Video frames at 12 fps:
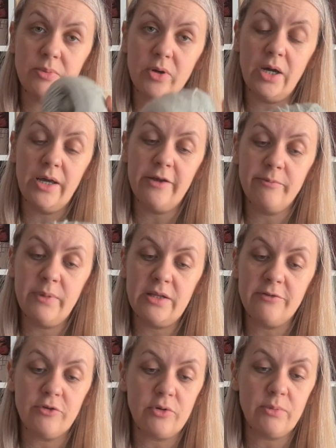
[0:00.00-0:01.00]
I have
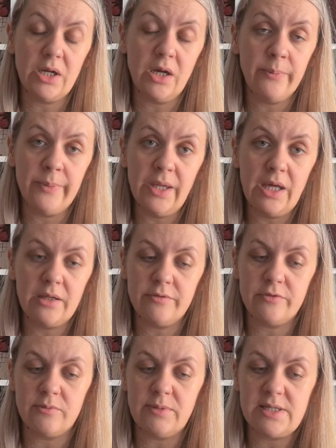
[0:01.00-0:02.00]
made for my hubby and
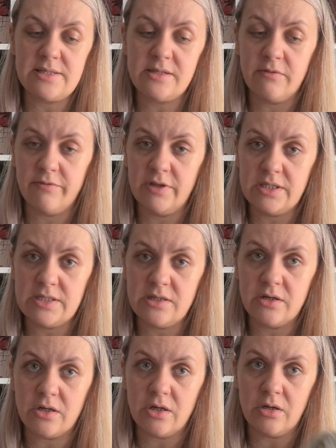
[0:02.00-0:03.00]
for myself in this
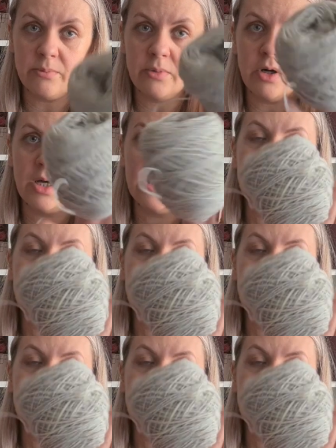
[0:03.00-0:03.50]
yarn combo.